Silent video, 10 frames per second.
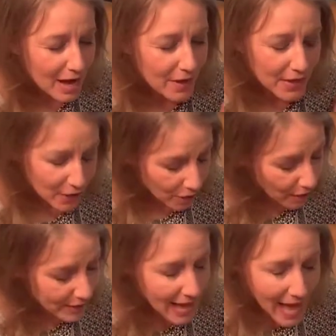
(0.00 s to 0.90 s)
They
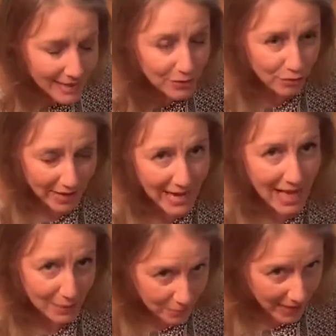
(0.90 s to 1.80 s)
aren't as great
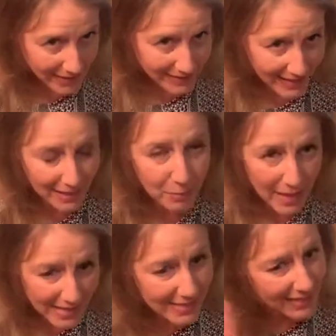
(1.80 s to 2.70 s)
as plastic.
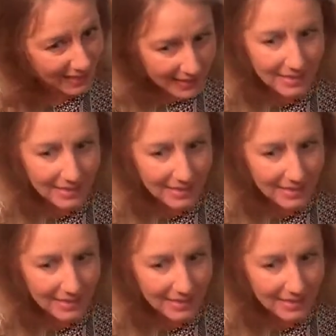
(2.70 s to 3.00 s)
Plastic is